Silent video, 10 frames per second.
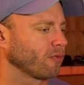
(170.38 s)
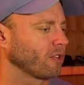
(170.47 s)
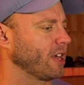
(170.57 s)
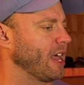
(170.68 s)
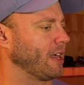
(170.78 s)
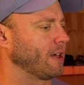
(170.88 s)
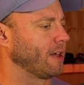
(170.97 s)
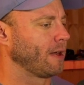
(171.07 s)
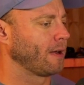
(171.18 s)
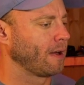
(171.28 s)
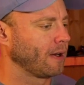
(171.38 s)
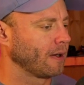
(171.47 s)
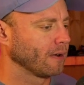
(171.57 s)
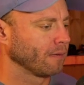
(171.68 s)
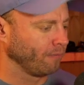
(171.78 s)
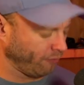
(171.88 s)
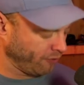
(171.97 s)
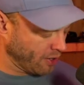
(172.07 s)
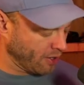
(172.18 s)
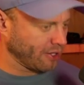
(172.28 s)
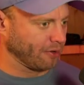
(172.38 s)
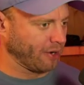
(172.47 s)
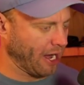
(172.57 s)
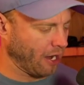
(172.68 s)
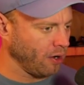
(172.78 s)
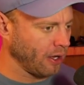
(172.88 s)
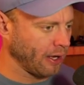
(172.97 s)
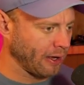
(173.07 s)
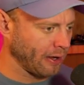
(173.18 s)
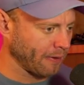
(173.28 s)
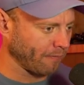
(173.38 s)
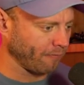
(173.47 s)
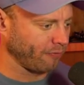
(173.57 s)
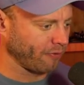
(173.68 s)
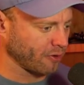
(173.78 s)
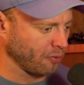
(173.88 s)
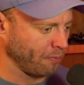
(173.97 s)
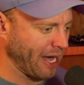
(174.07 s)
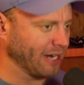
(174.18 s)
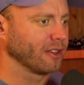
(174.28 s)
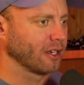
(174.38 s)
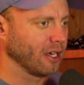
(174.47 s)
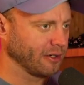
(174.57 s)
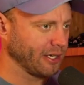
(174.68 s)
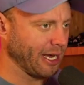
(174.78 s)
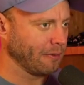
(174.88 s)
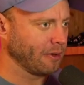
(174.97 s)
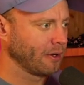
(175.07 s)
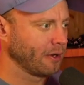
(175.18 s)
Okay. So now, let's go back to the color tab.